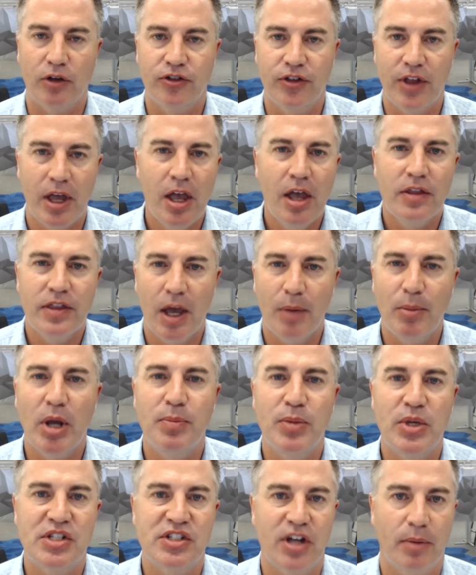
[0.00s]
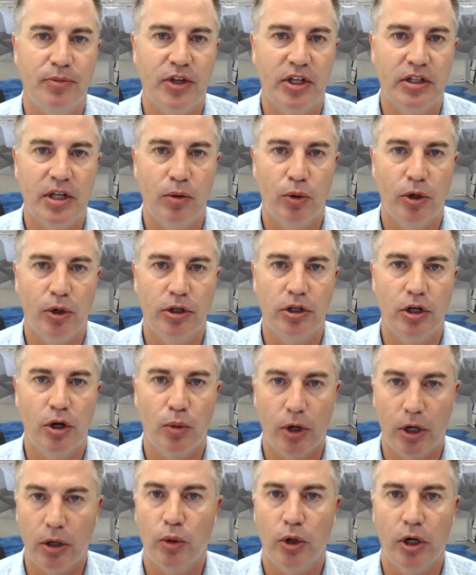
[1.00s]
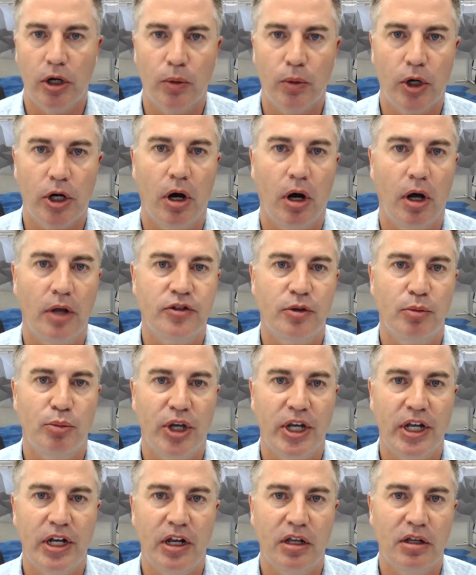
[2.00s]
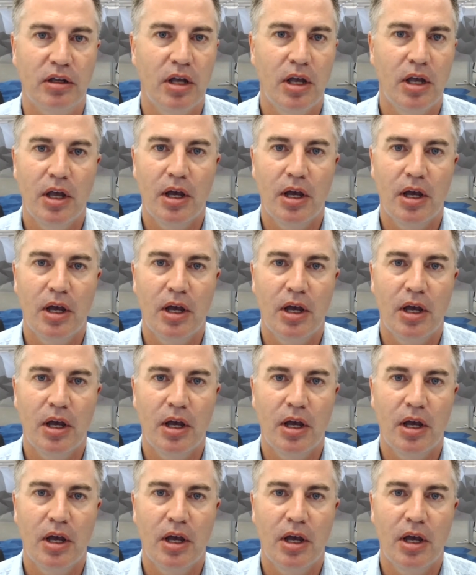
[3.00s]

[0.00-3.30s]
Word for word: So that, that might be something that we're, you know, we're, we're, we're contemplating.